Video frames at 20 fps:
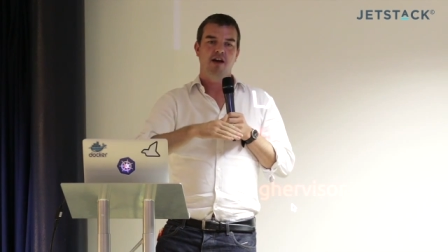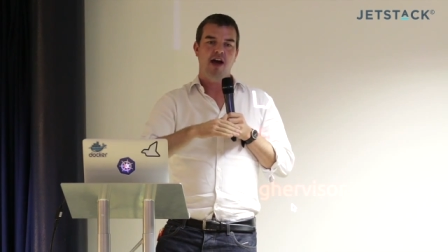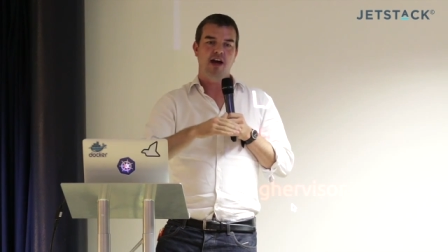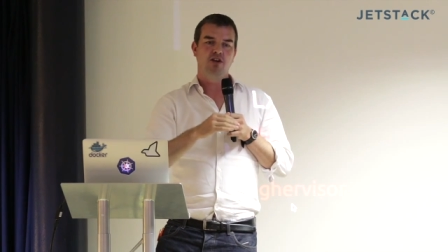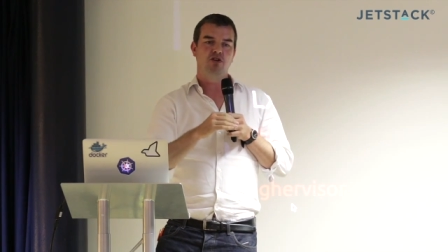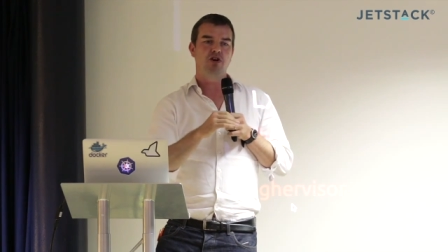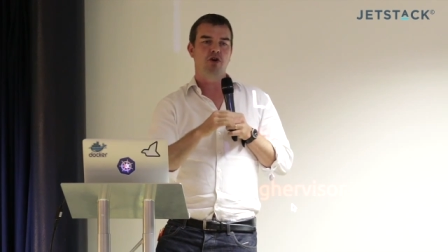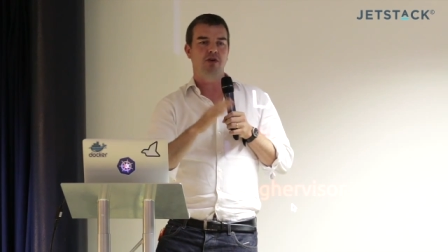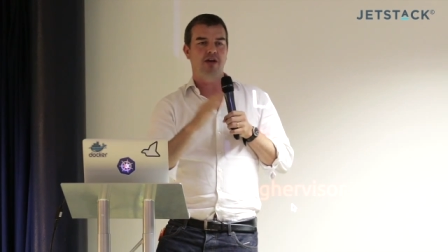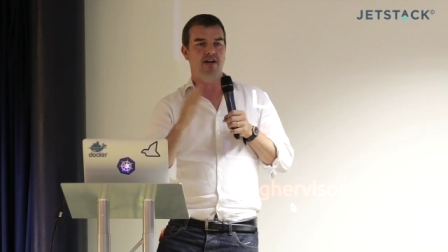and
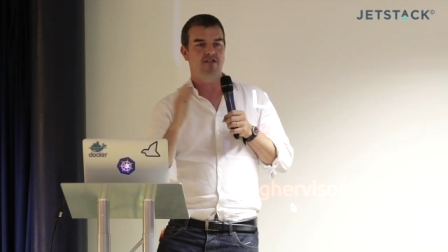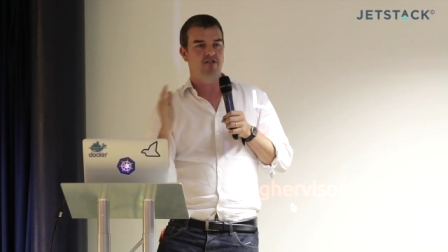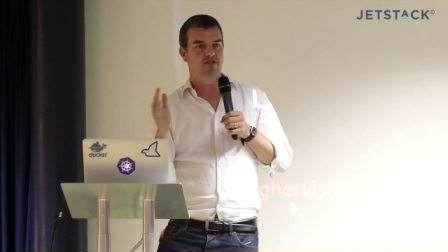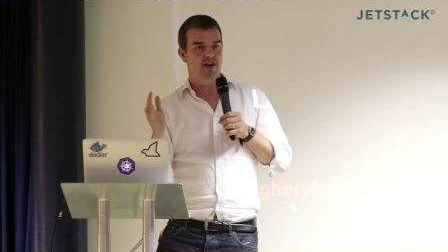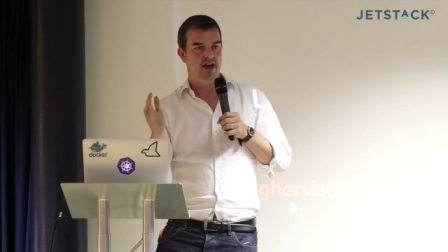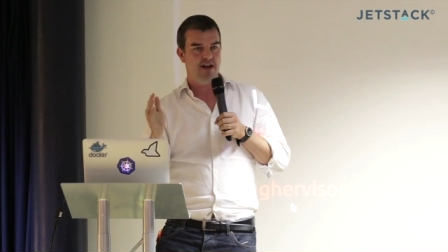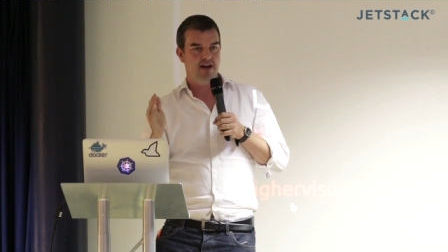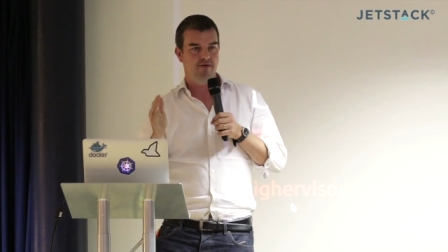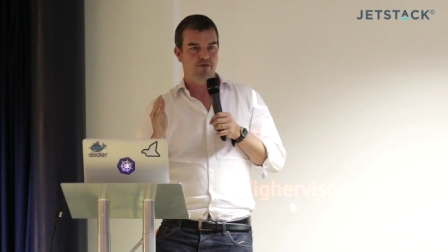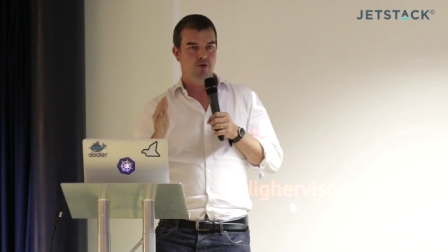you don't get
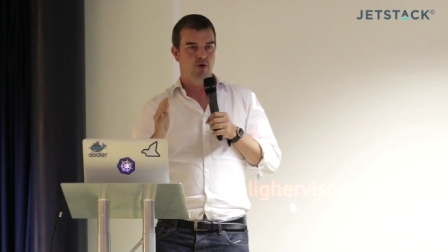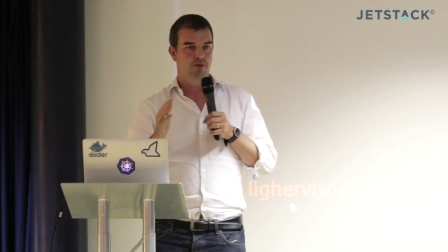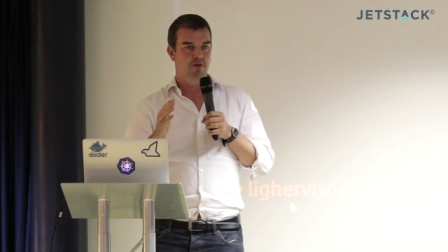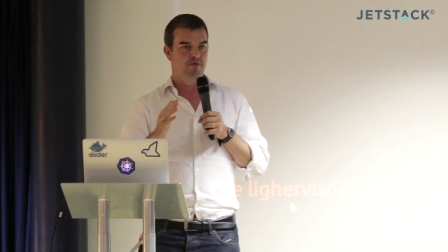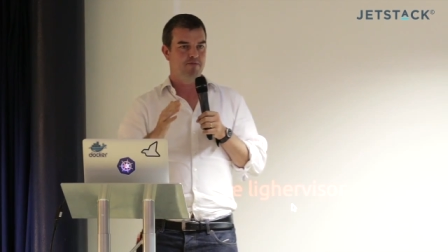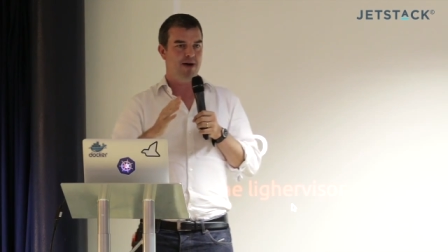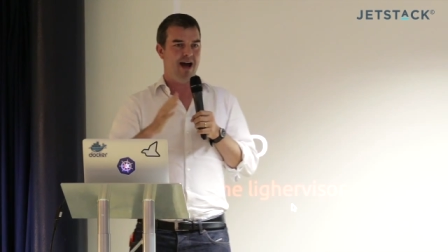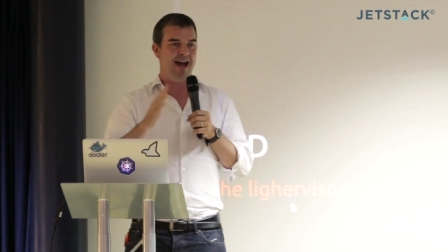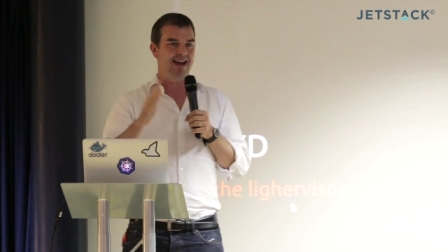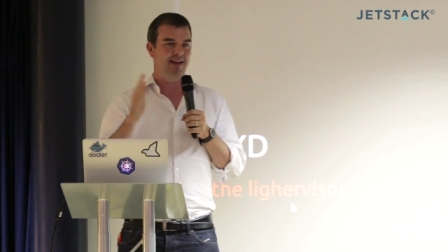into any form
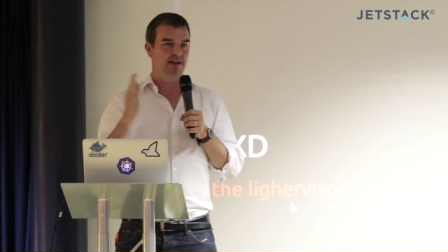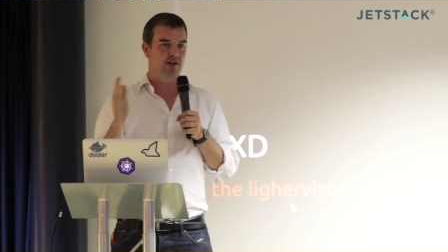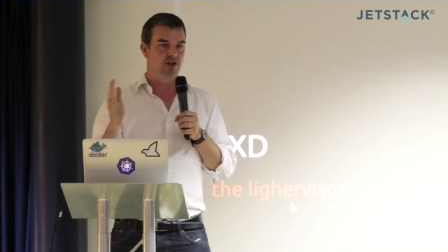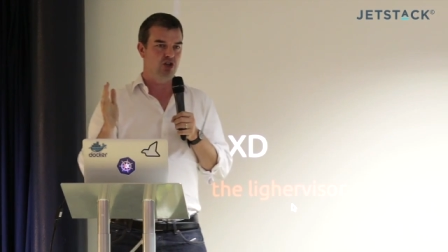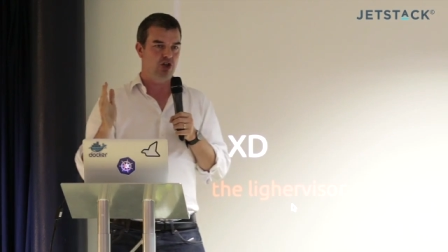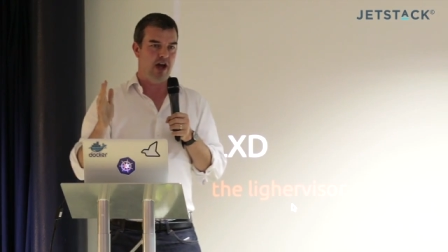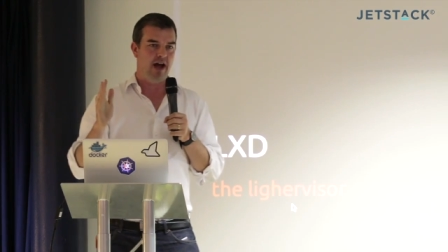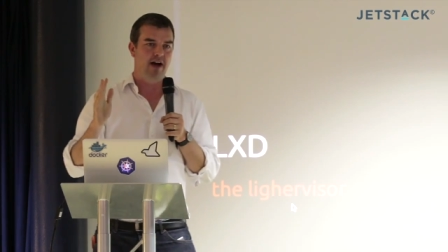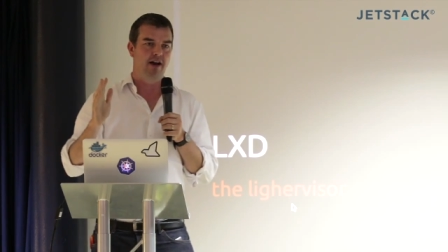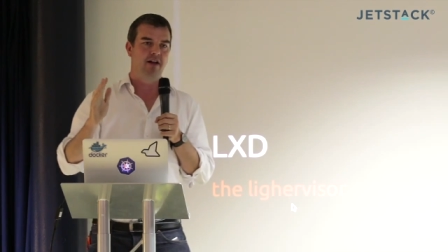of
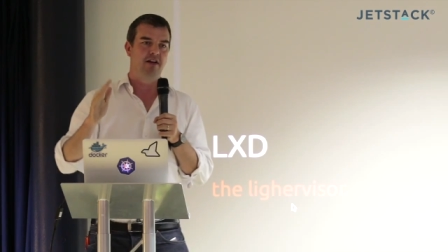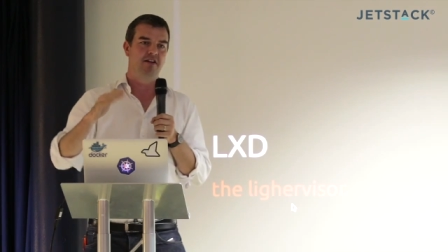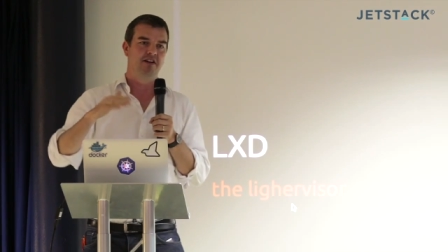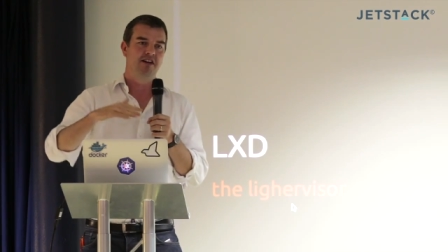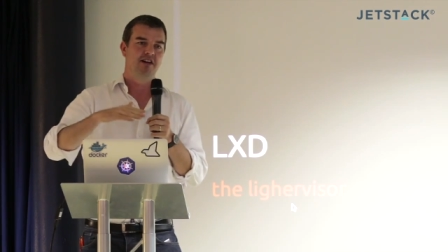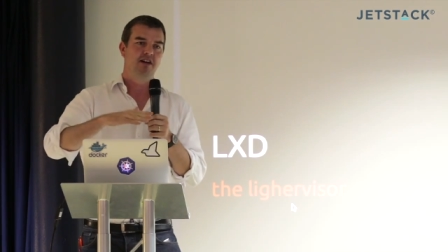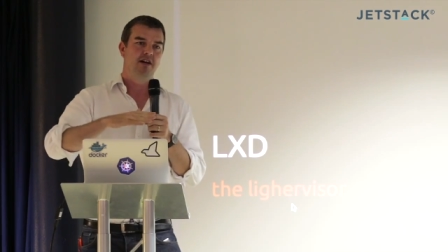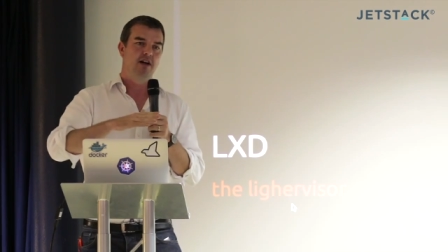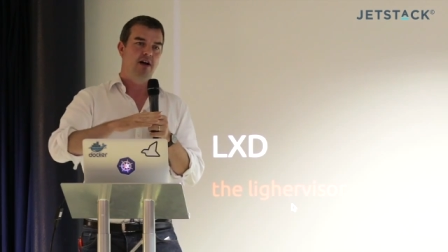package hell